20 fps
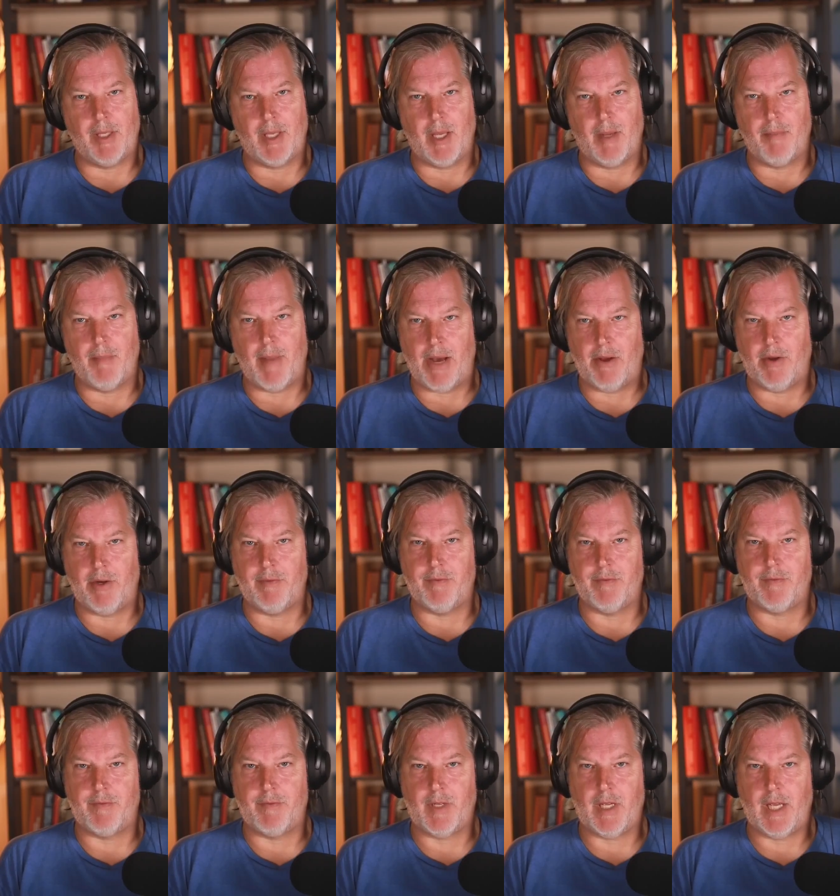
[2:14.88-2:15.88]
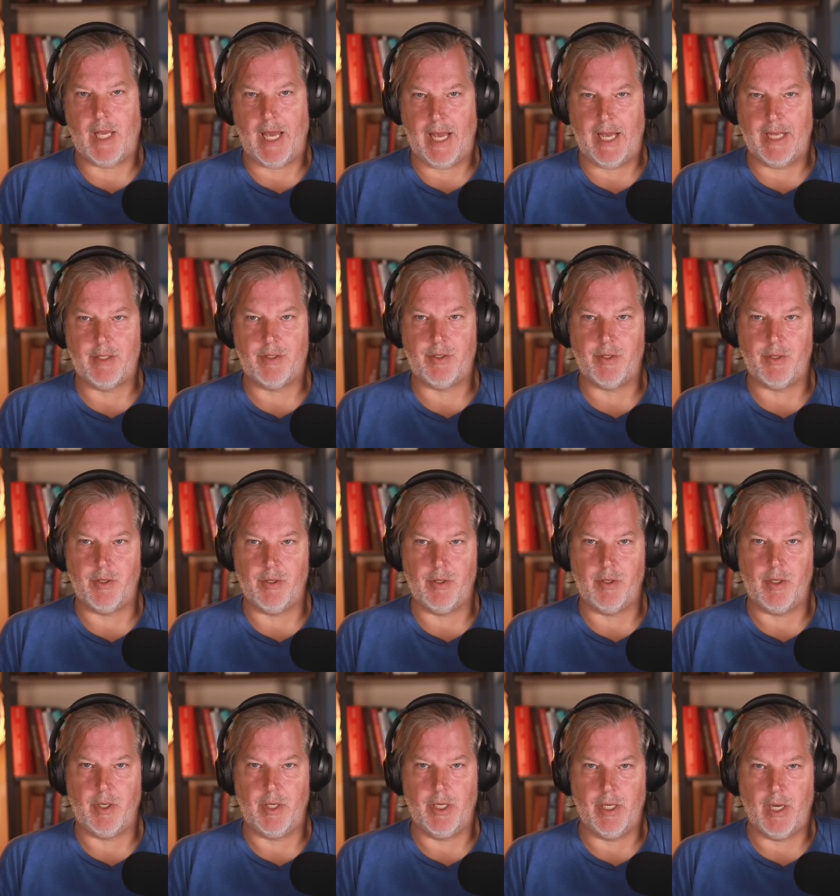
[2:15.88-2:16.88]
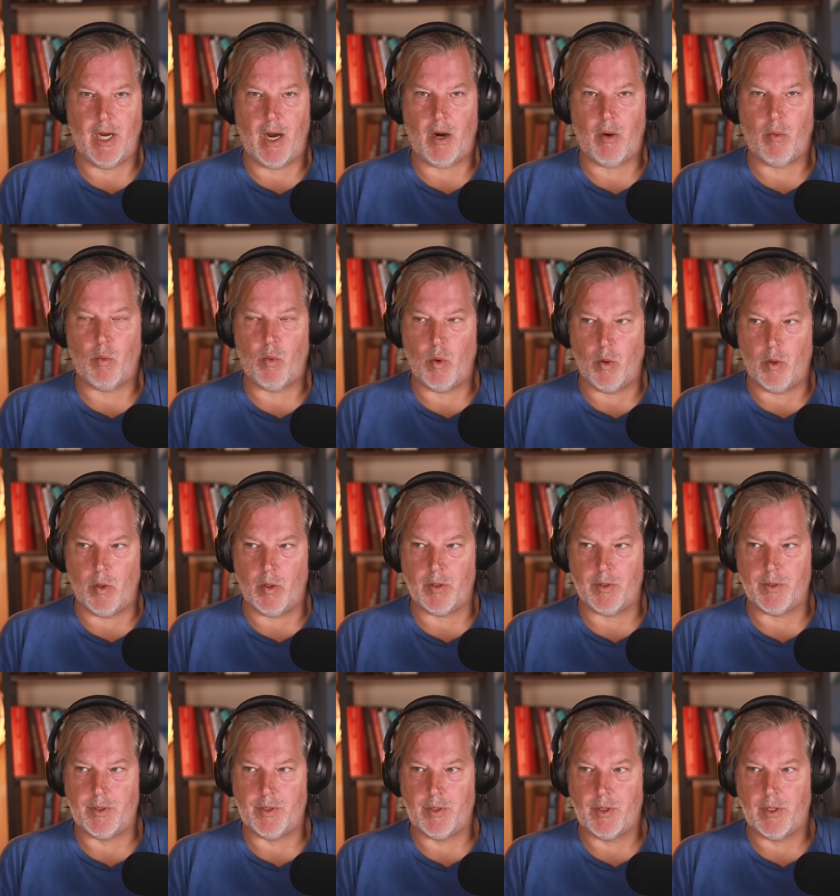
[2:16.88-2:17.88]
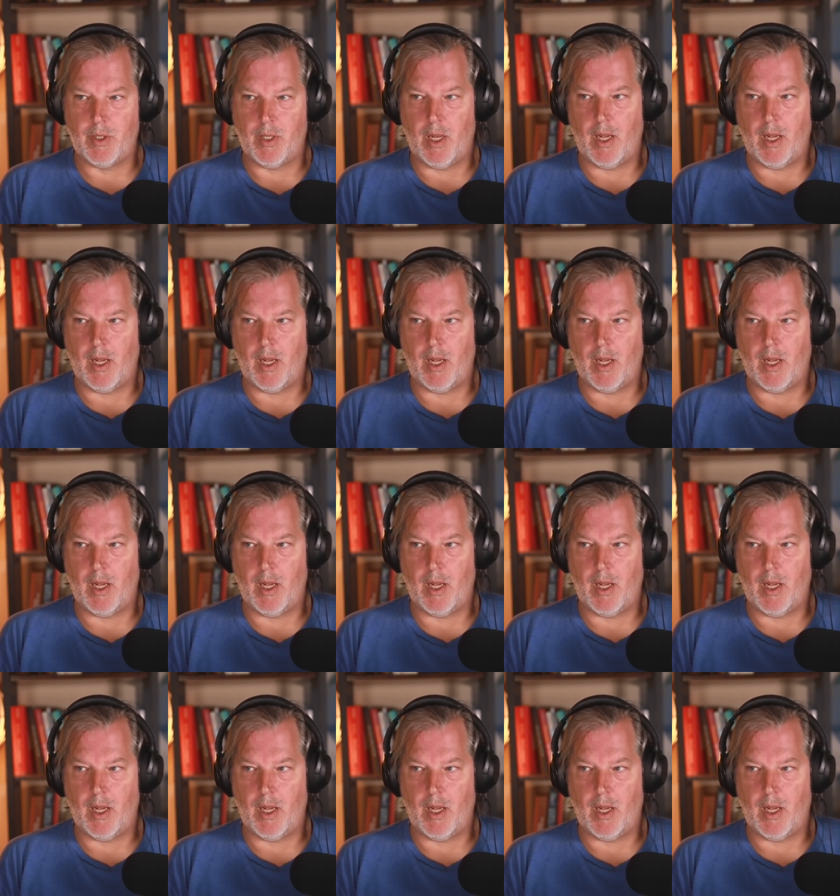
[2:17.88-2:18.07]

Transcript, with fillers: the amount of cancer in our world.